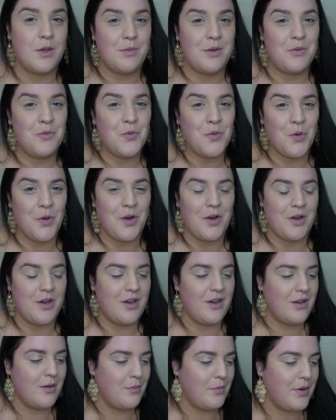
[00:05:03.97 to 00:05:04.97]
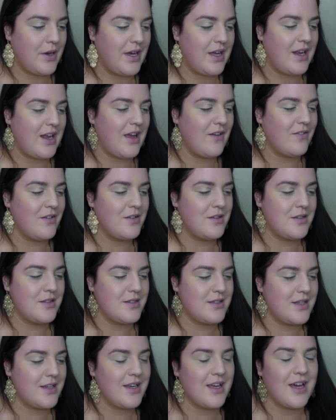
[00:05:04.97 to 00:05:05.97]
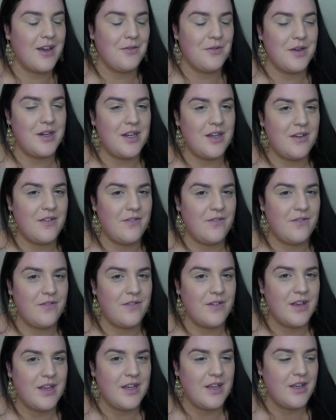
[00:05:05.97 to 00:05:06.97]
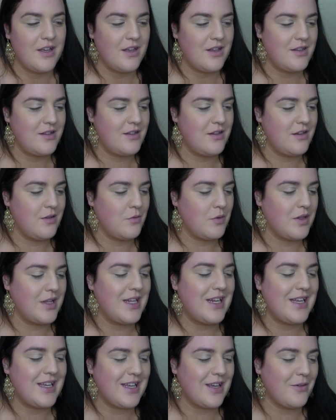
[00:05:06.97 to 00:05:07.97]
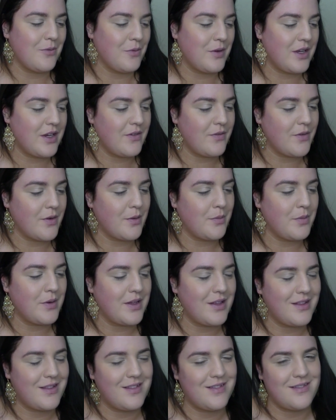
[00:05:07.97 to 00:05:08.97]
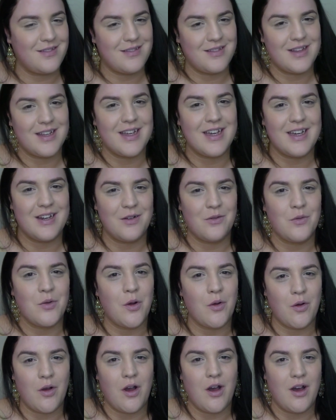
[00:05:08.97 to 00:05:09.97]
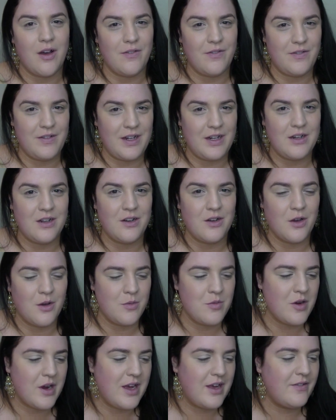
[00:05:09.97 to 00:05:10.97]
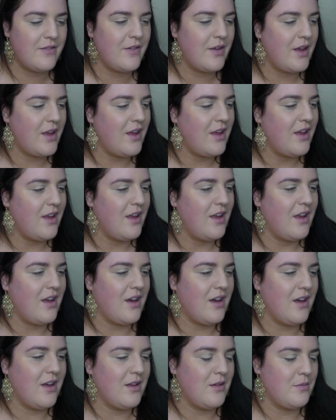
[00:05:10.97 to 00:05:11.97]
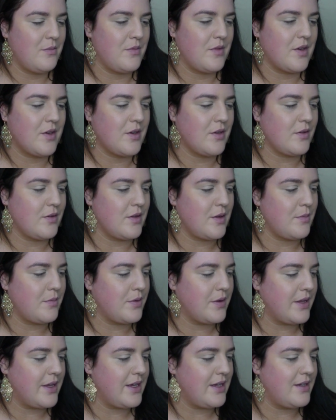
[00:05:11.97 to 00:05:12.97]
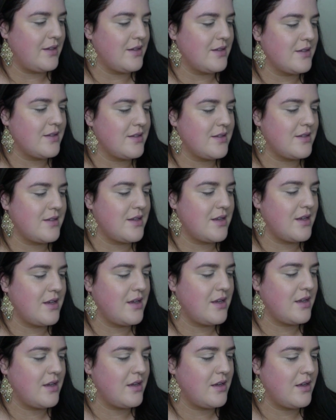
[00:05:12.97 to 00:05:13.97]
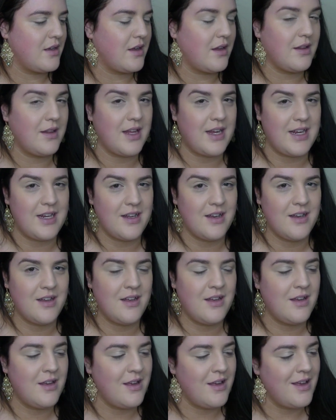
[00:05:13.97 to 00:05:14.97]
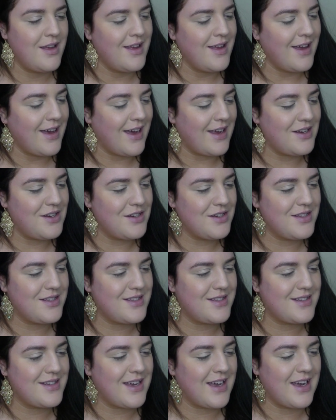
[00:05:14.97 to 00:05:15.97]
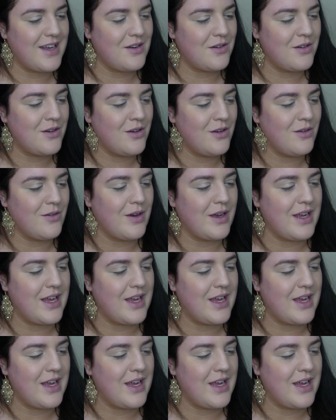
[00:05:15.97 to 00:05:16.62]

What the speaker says: been warned, but ever since they got rid of, well, they didn't get rid of her, but they kind of wrote off Nina Dobrev, the girl that plays Elena. I don't know, I